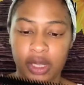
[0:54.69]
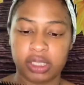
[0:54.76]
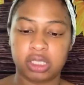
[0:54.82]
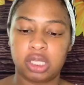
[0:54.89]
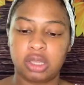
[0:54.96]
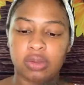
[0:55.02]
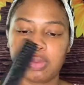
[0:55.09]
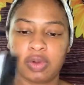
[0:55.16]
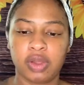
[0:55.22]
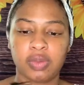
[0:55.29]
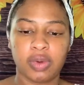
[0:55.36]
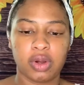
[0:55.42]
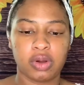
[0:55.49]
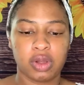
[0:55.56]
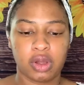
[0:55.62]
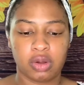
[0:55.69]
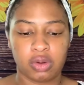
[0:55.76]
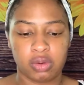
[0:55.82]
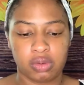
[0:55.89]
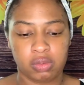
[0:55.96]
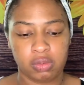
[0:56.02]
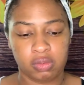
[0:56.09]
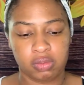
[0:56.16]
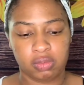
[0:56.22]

It's a 3-row comb.